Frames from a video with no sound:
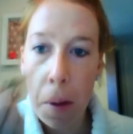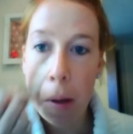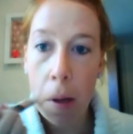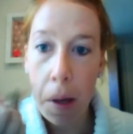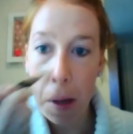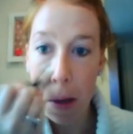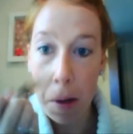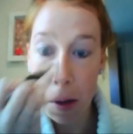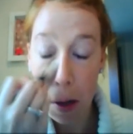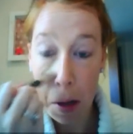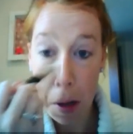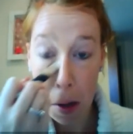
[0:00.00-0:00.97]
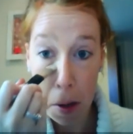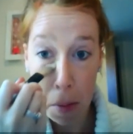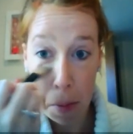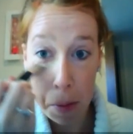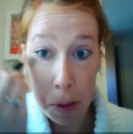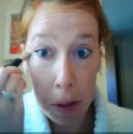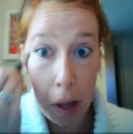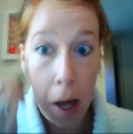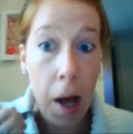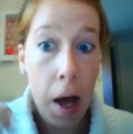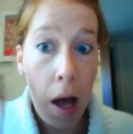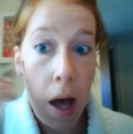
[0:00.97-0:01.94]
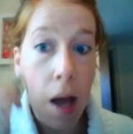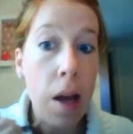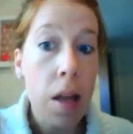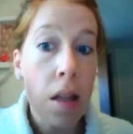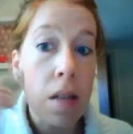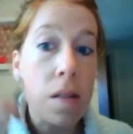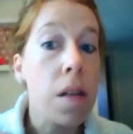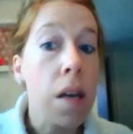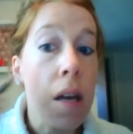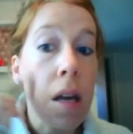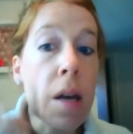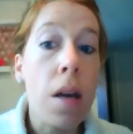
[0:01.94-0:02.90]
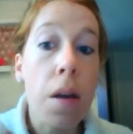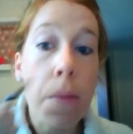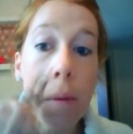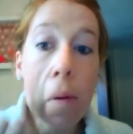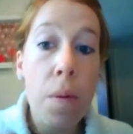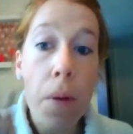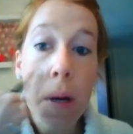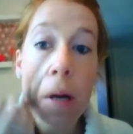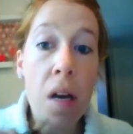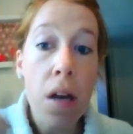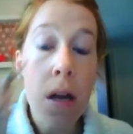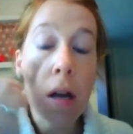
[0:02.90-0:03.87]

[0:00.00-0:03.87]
and apply the same way.